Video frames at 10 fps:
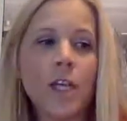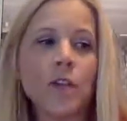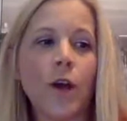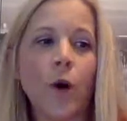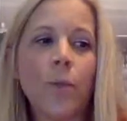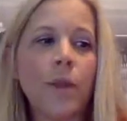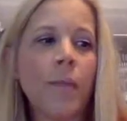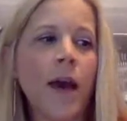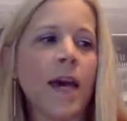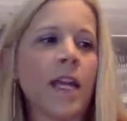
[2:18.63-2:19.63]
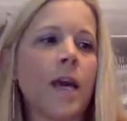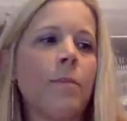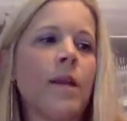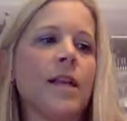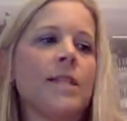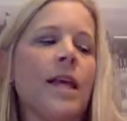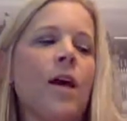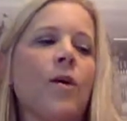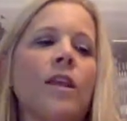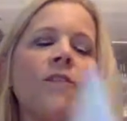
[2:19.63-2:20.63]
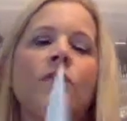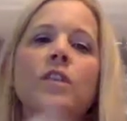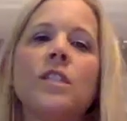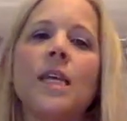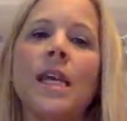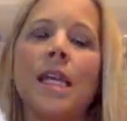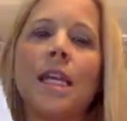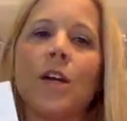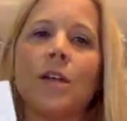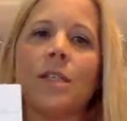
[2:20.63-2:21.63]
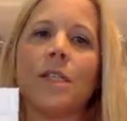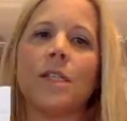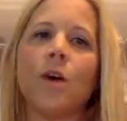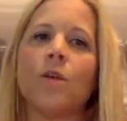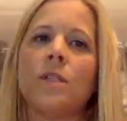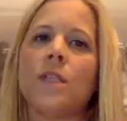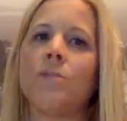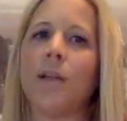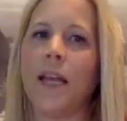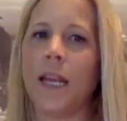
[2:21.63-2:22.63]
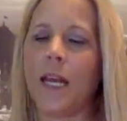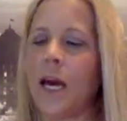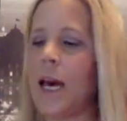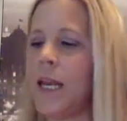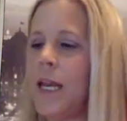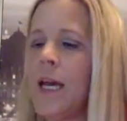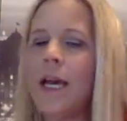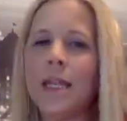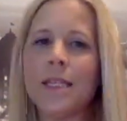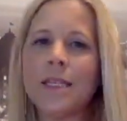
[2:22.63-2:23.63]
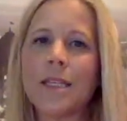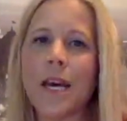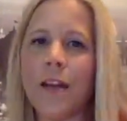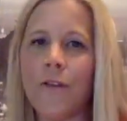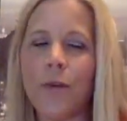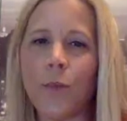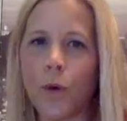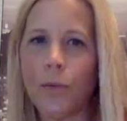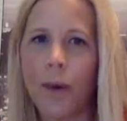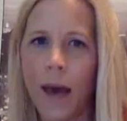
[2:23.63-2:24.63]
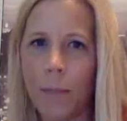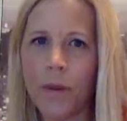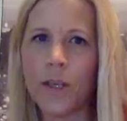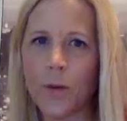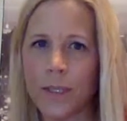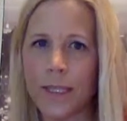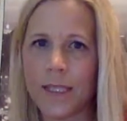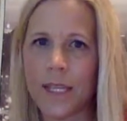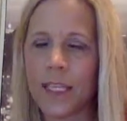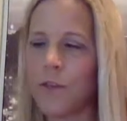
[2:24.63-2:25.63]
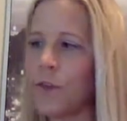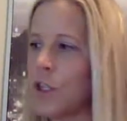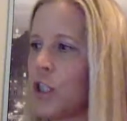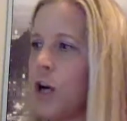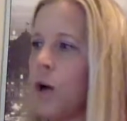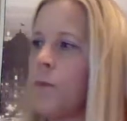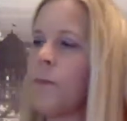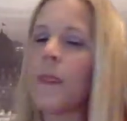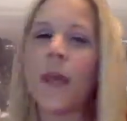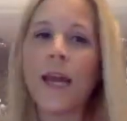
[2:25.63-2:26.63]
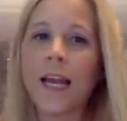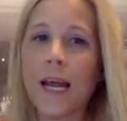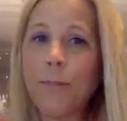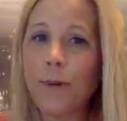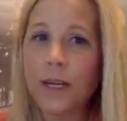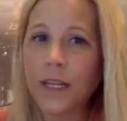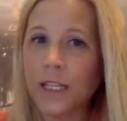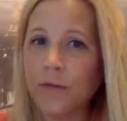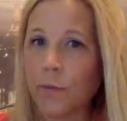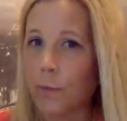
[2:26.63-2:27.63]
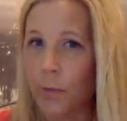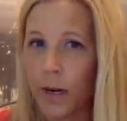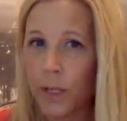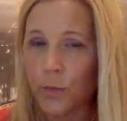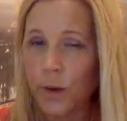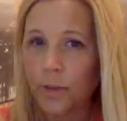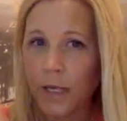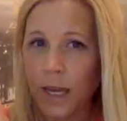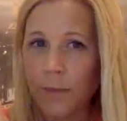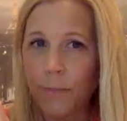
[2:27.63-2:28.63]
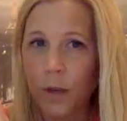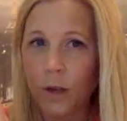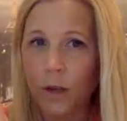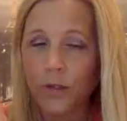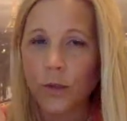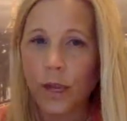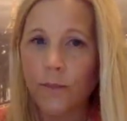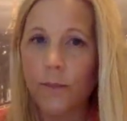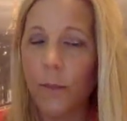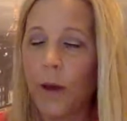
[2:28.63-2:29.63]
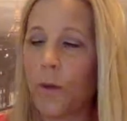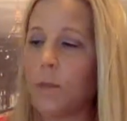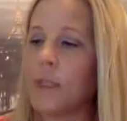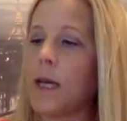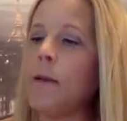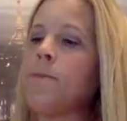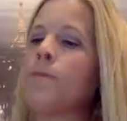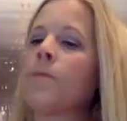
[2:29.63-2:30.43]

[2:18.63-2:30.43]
So I open the packet up and I say, okay, the first thing in here is this Hostess Planning Guide. This is kind of your roadmap to a successful show. And I printed this from Premier's website. You can also get it from my website.